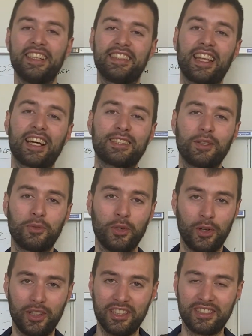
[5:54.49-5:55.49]
tax
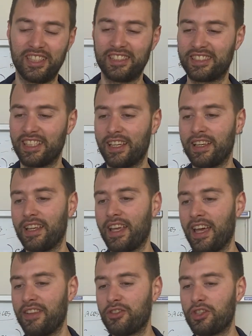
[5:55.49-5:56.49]
authorities, let's say,
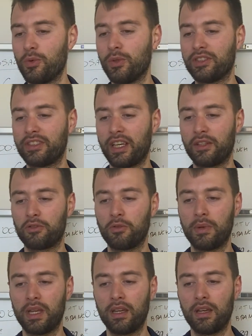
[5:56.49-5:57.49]
and she was saying to
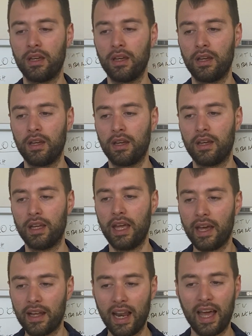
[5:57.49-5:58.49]
me,
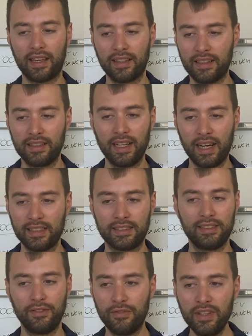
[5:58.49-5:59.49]
like, guys,
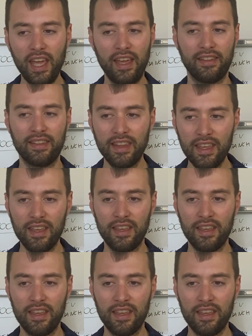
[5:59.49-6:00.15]
the VAT,